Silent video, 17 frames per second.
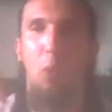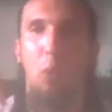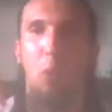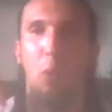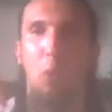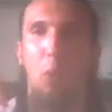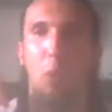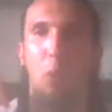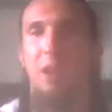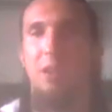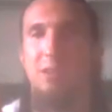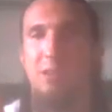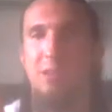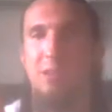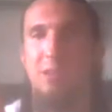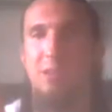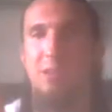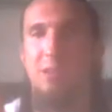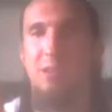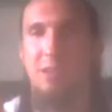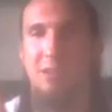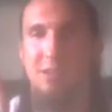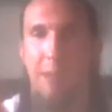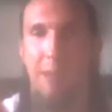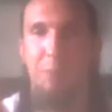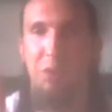his place and
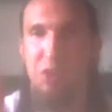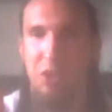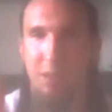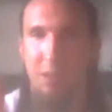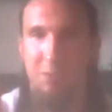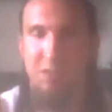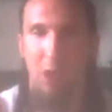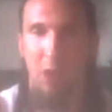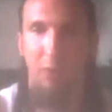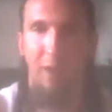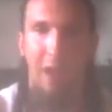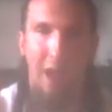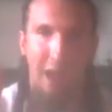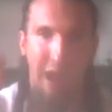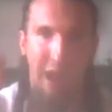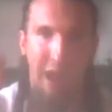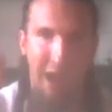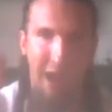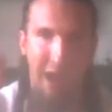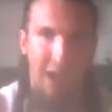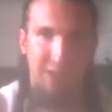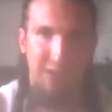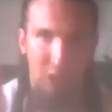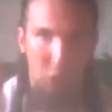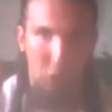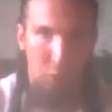establishing himself as a
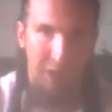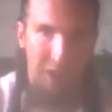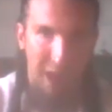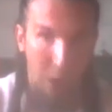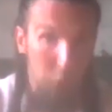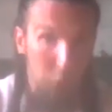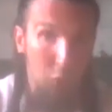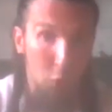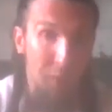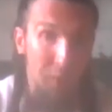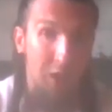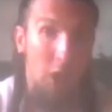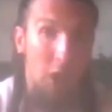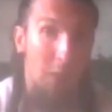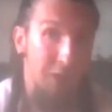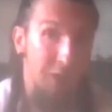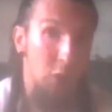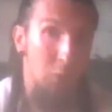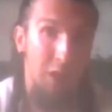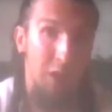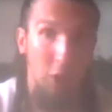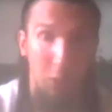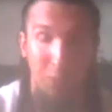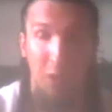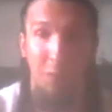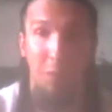human. How do you become a human? How do you
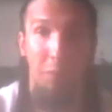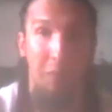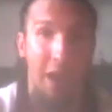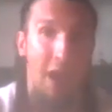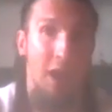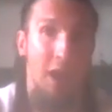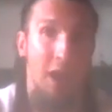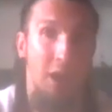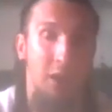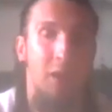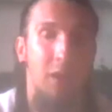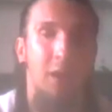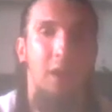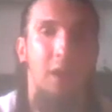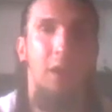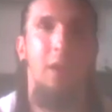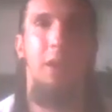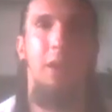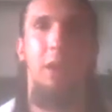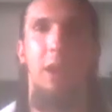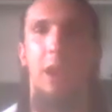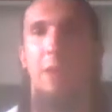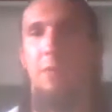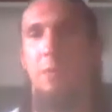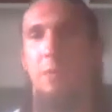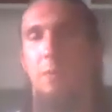become a man? Mm-hmm.
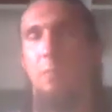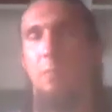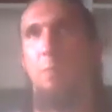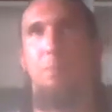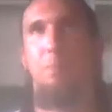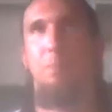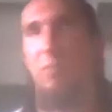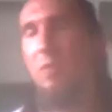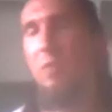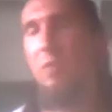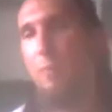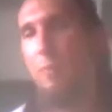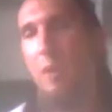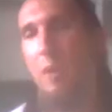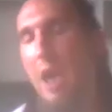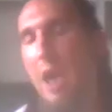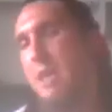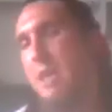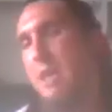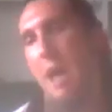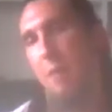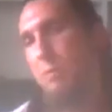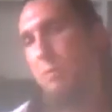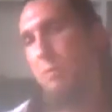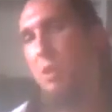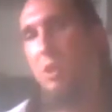And uh, yeah,
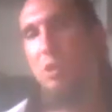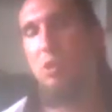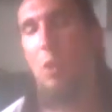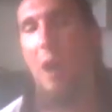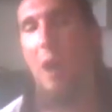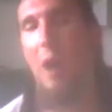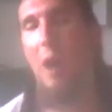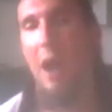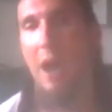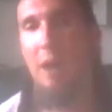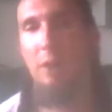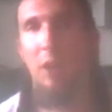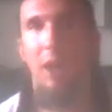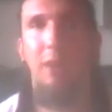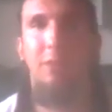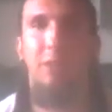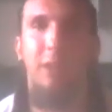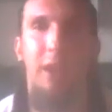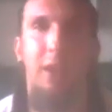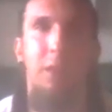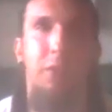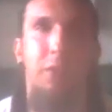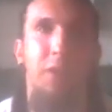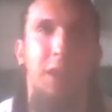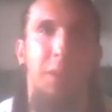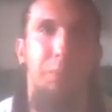so I liked it. I didn't think it
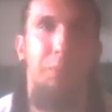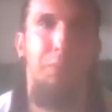broke any